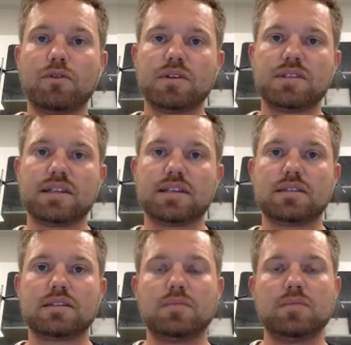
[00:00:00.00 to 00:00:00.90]
30
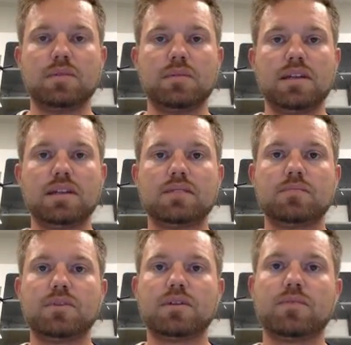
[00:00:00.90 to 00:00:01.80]
seconds, maybe a minute,
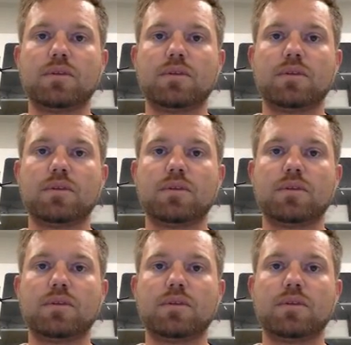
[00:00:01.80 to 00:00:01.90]
but the